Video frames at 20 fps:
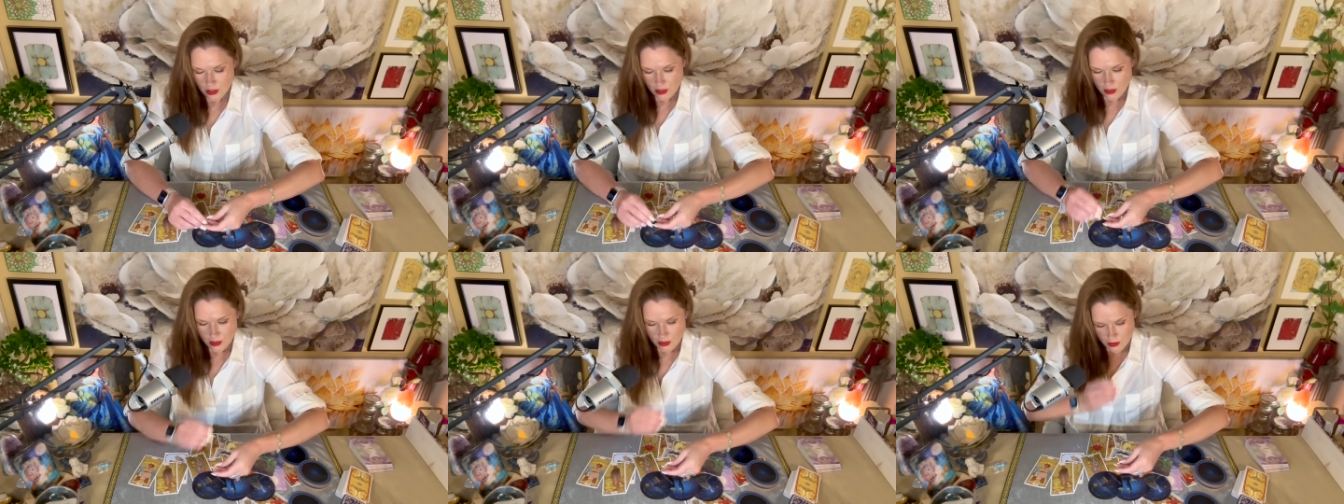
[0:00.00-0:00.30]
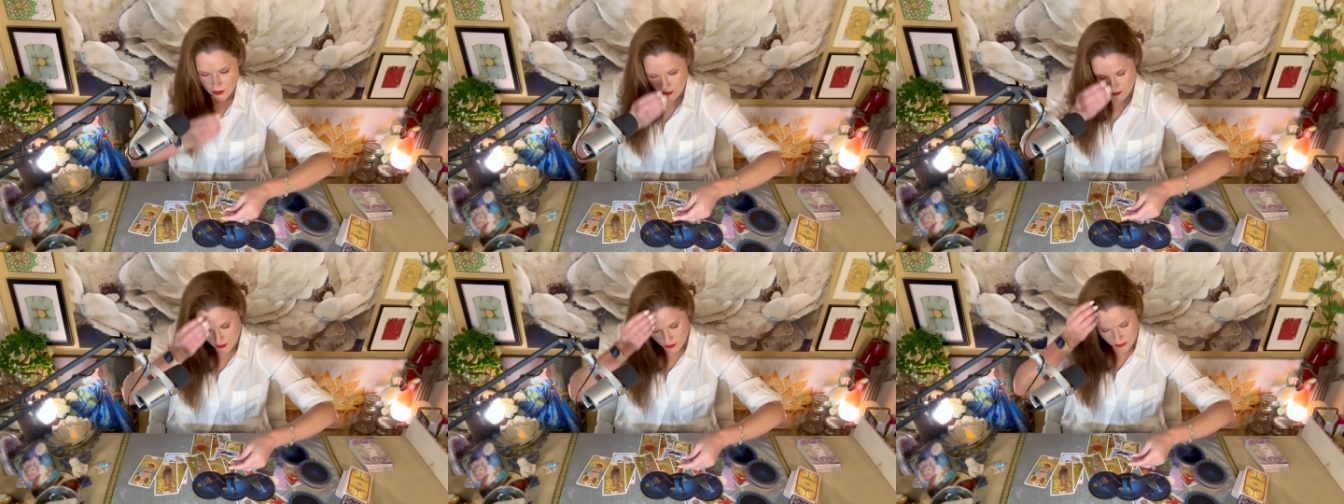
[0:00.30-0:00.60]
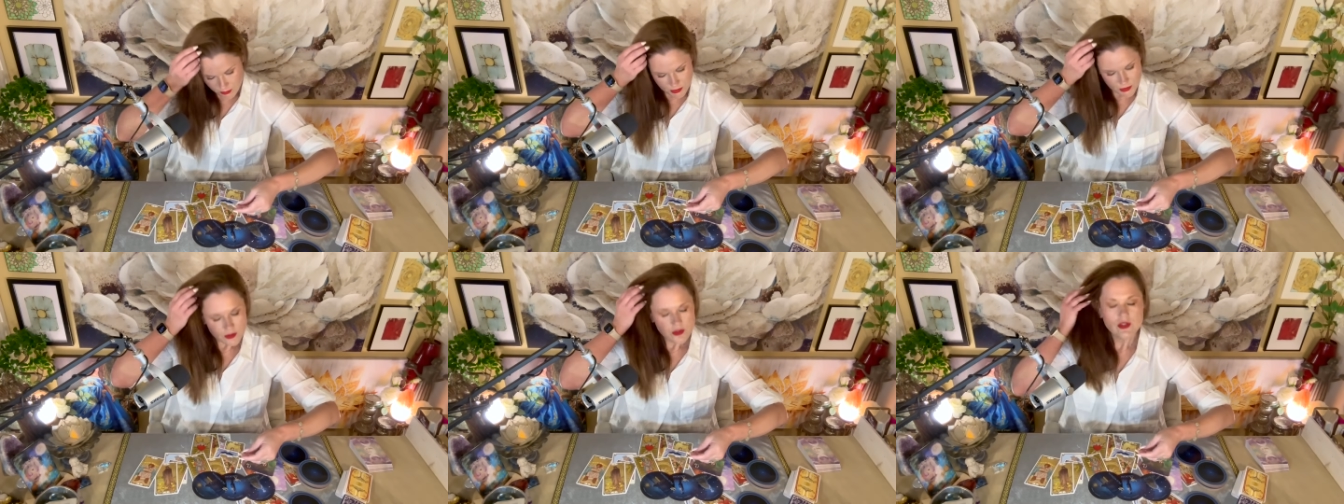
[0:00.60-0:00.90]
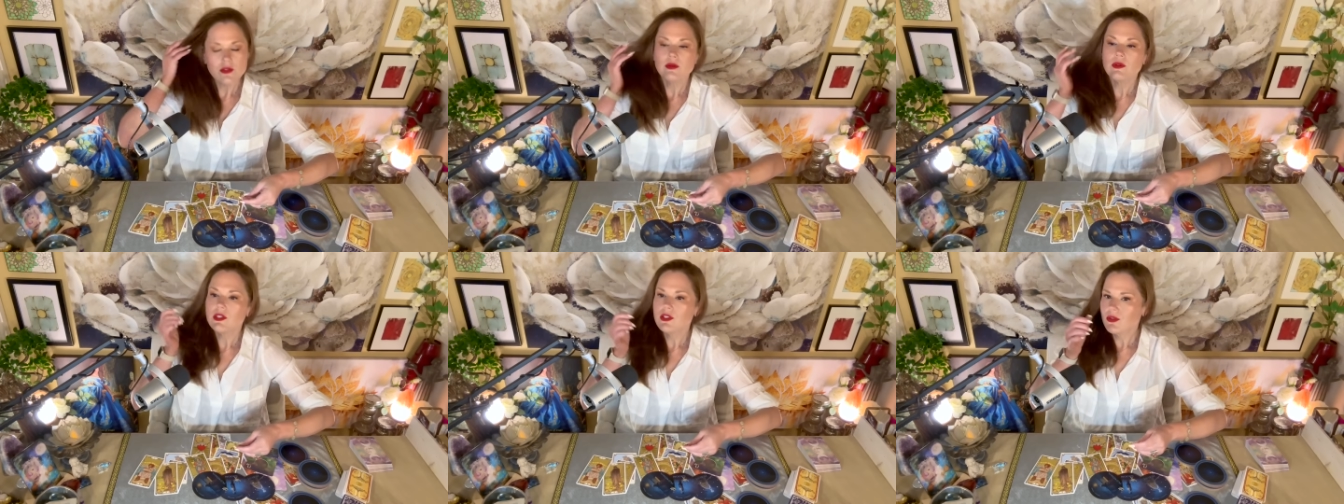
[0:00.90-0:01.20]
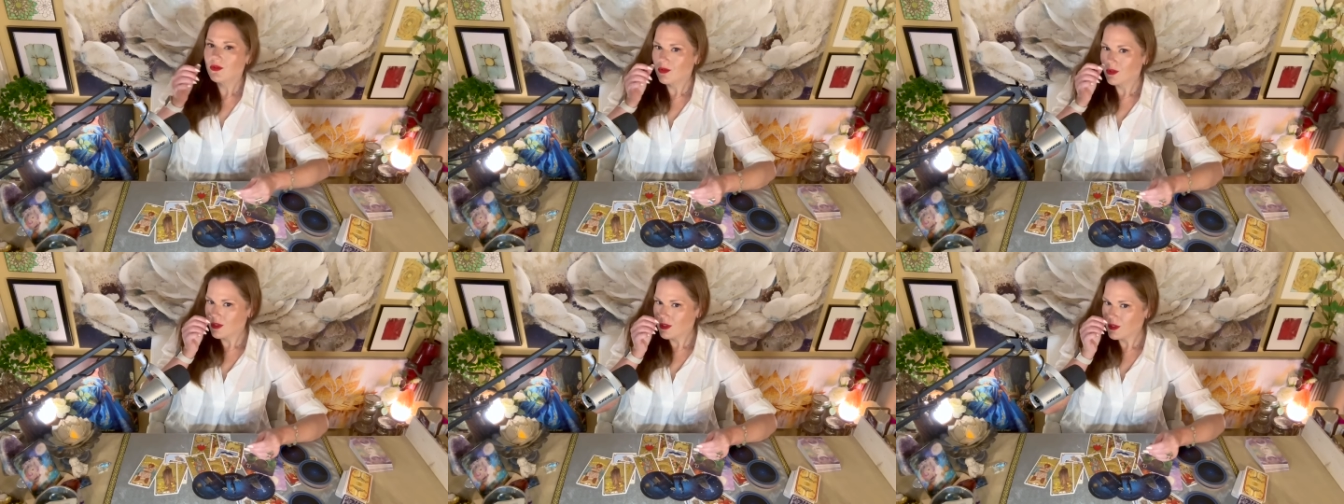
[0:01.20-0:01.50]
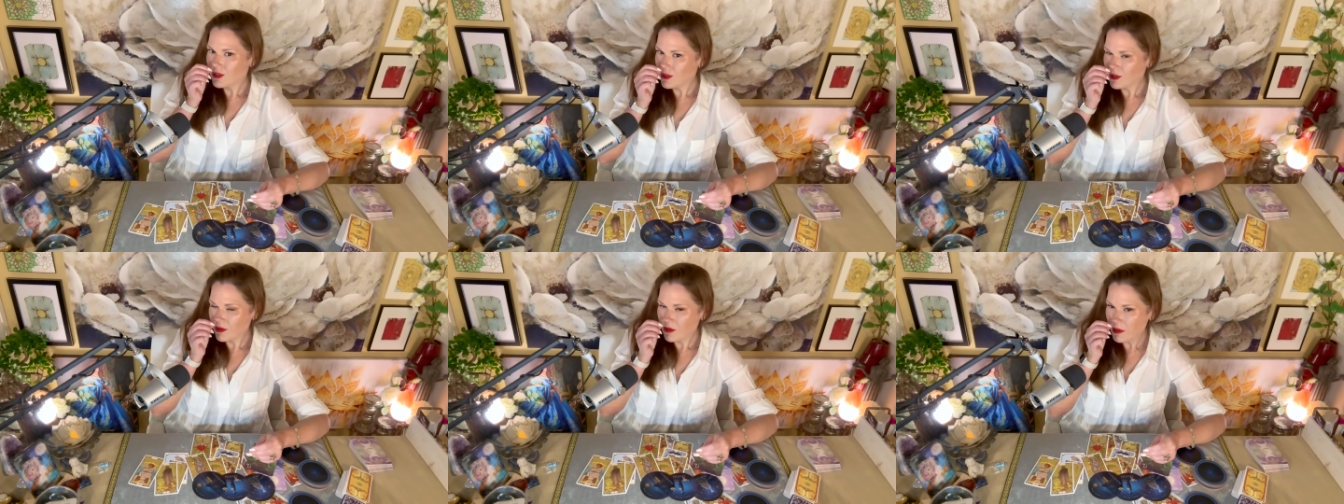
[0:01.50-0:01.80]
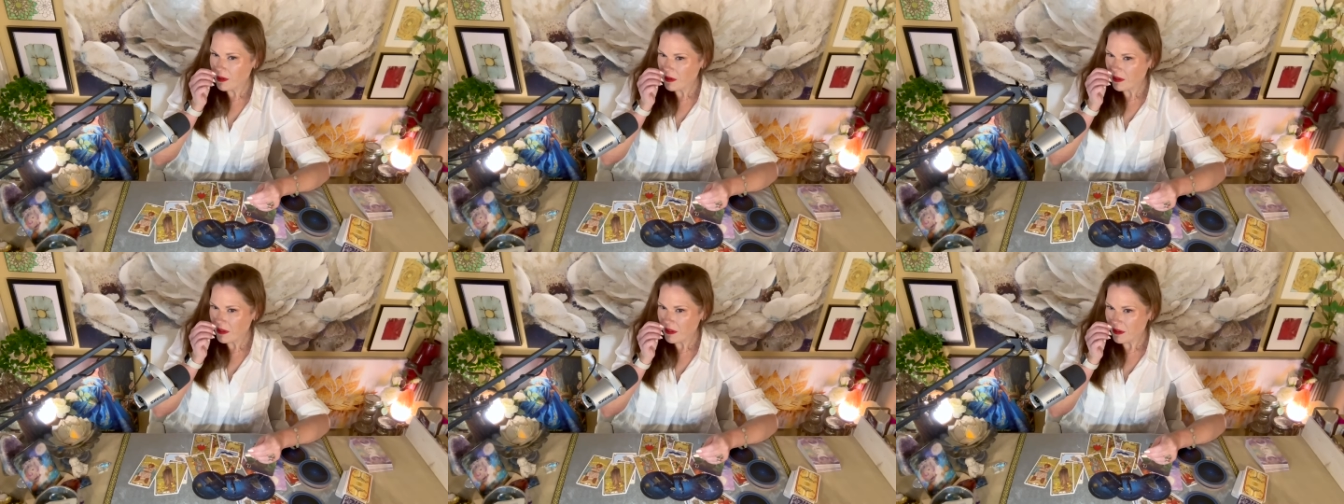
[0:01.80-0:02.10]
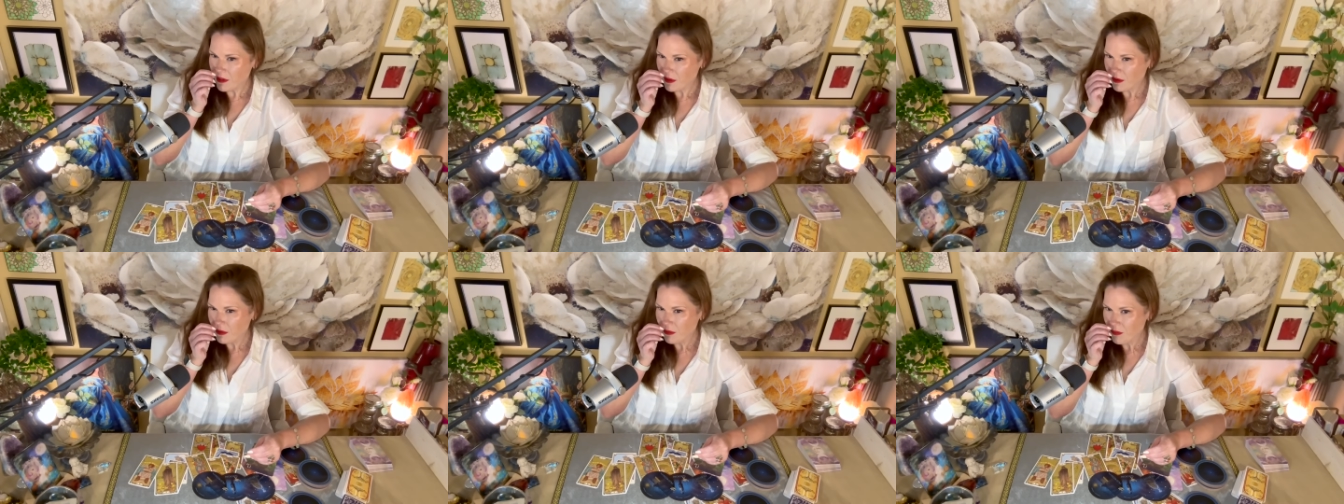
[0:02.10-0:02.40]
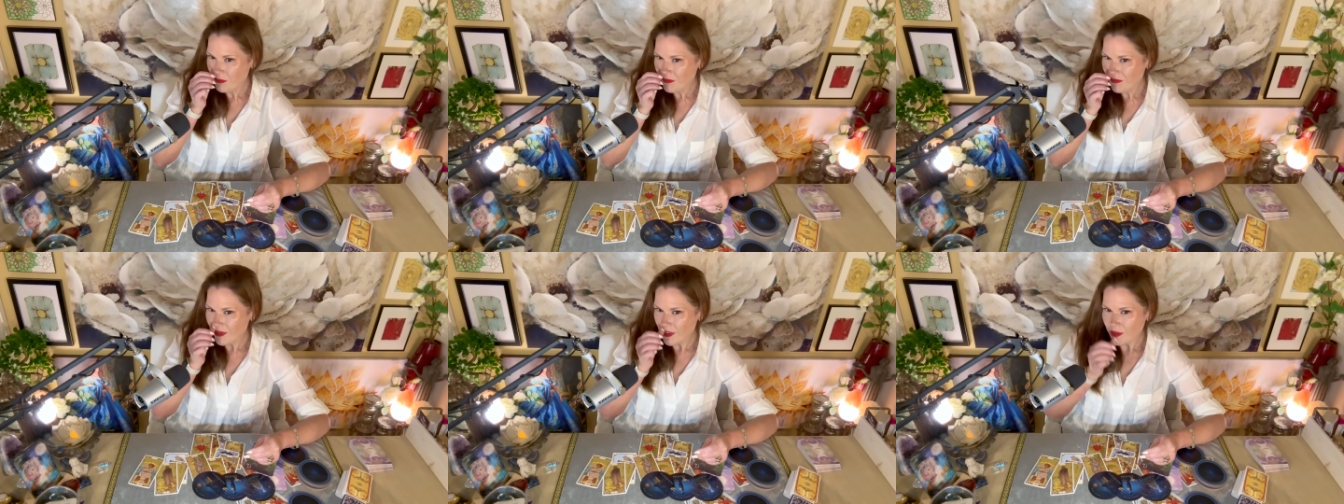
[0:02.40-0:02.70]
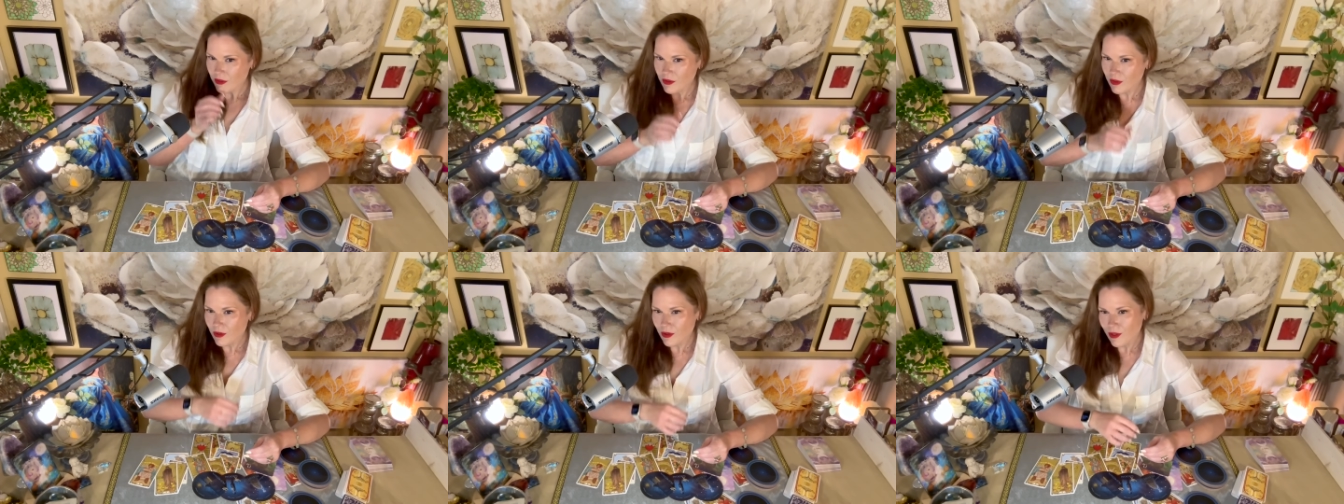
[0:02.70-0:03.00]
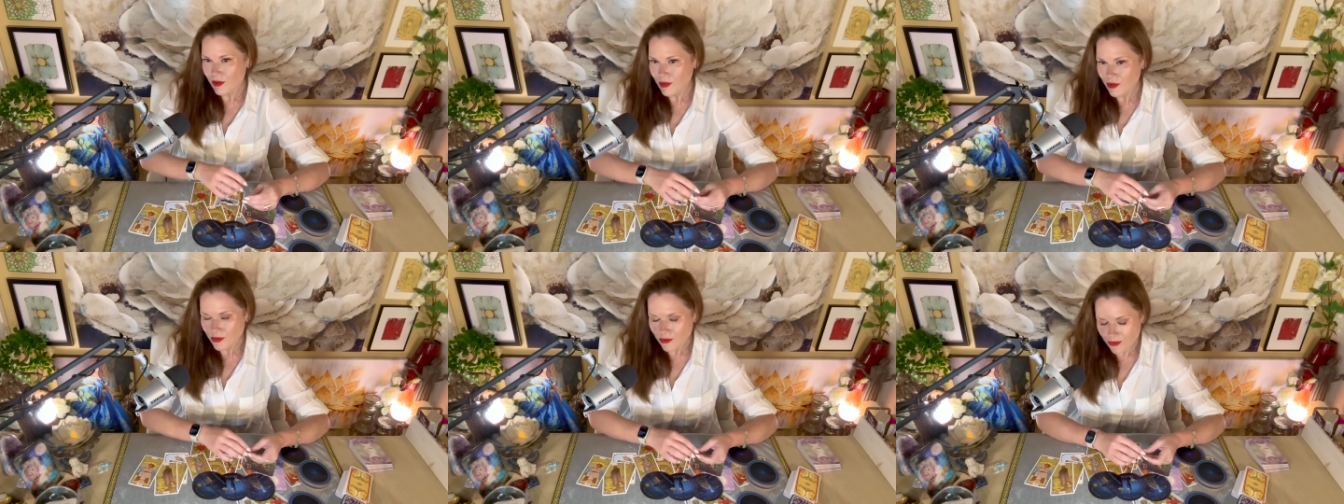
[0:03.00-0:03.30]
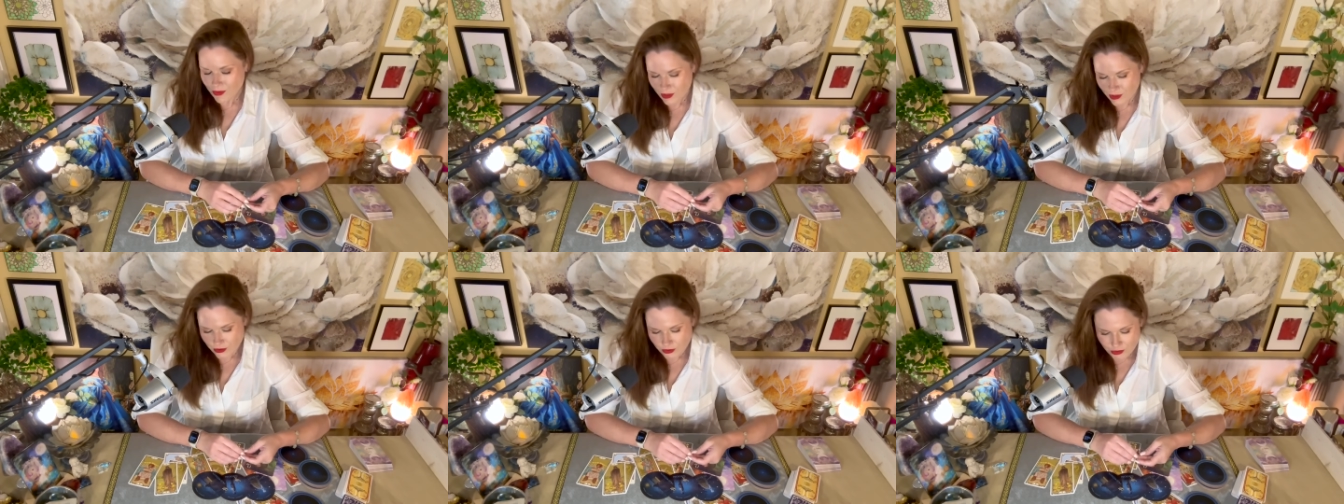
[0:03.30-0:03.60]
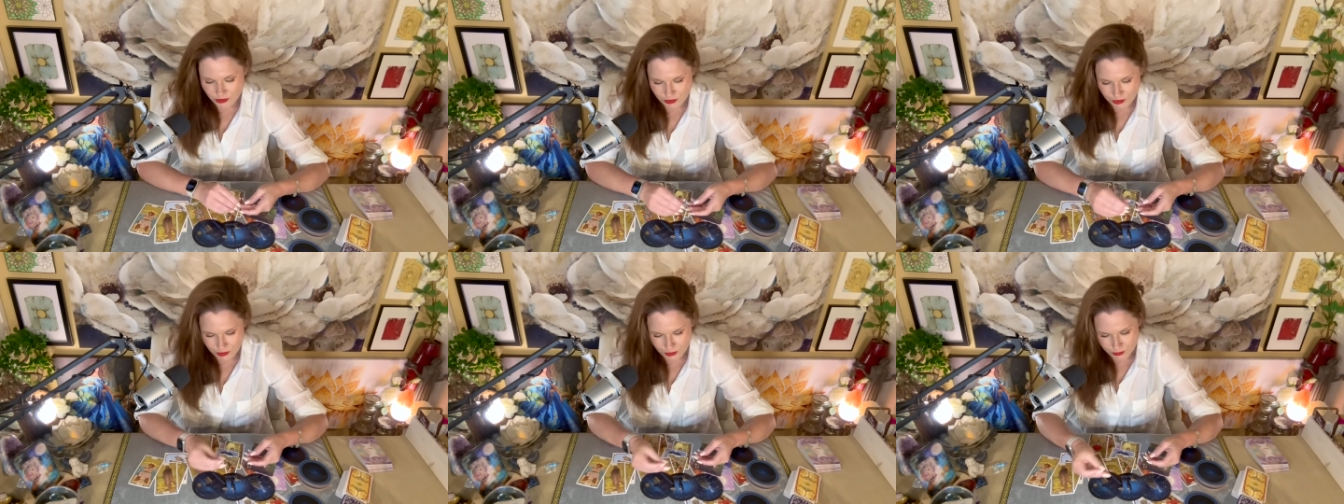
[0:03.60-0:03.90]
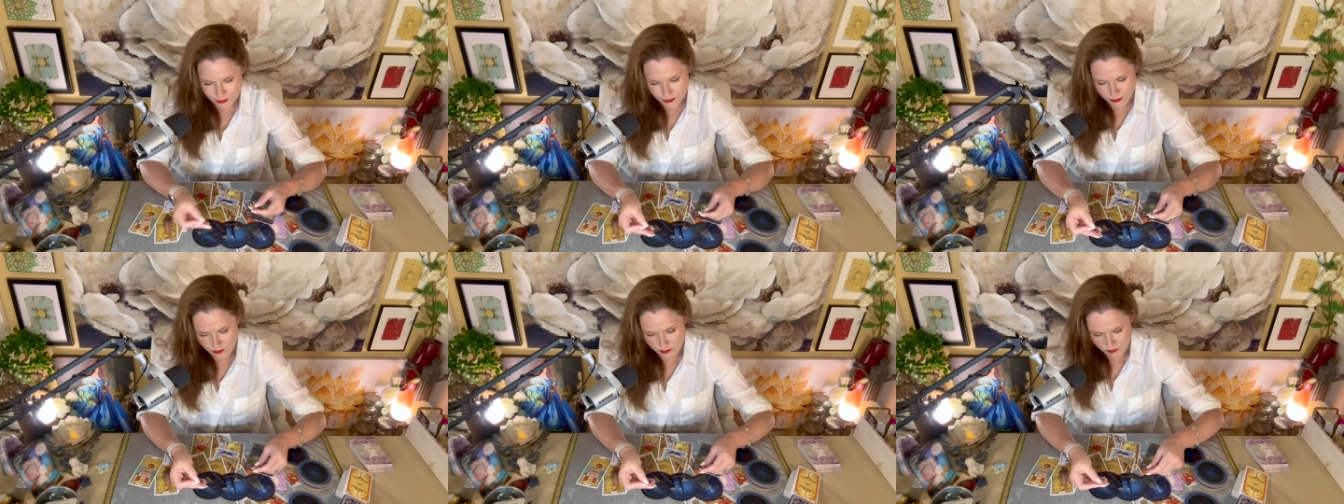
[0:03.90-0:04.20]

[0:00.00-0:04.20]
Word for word: You know how to build your resources. You know how to connect. I don't know how I know that. I just do.